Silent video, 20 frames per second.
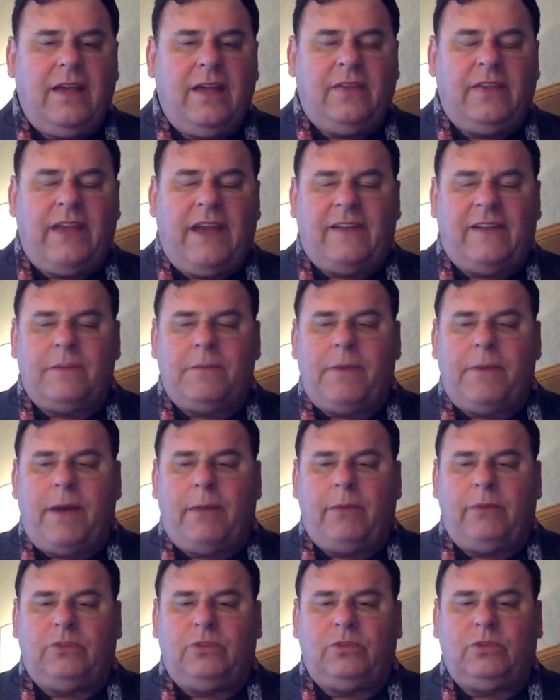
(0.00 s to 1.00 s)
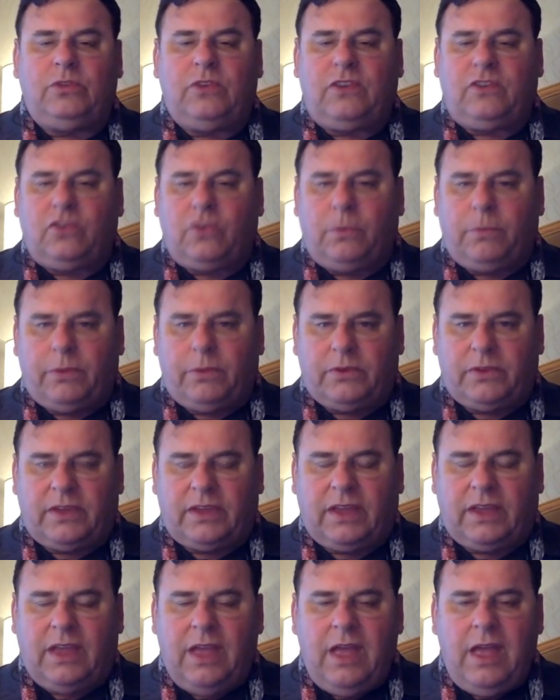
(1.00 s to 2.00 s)
in the Alabama Judicial
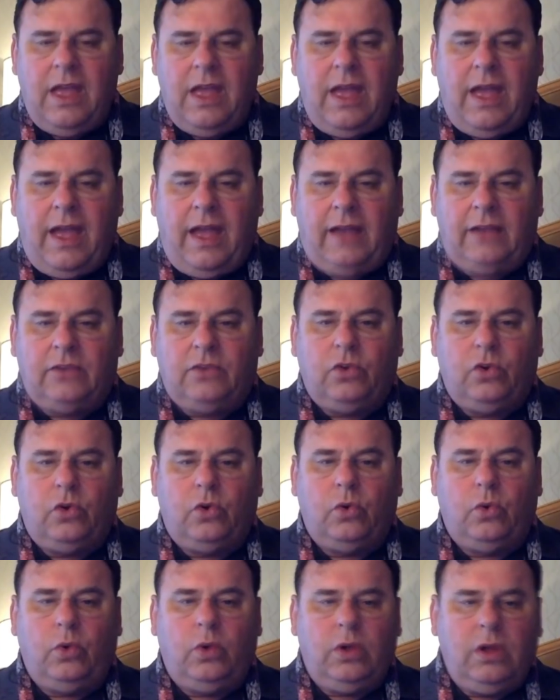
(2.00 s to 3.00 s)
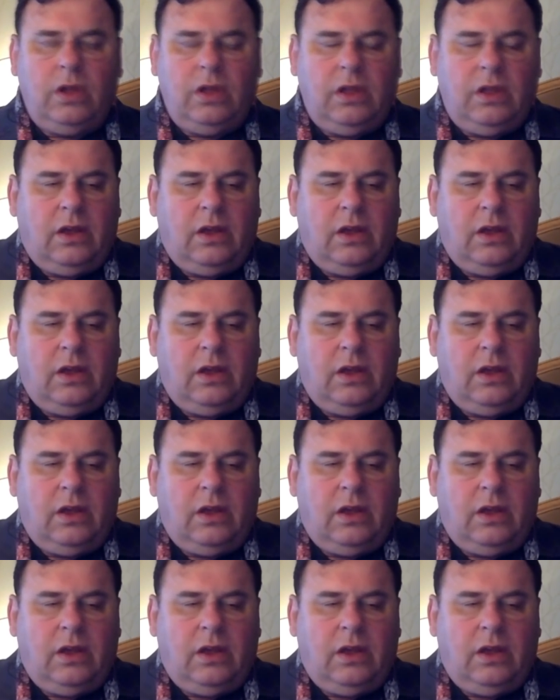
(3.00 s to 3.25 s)
Building, and who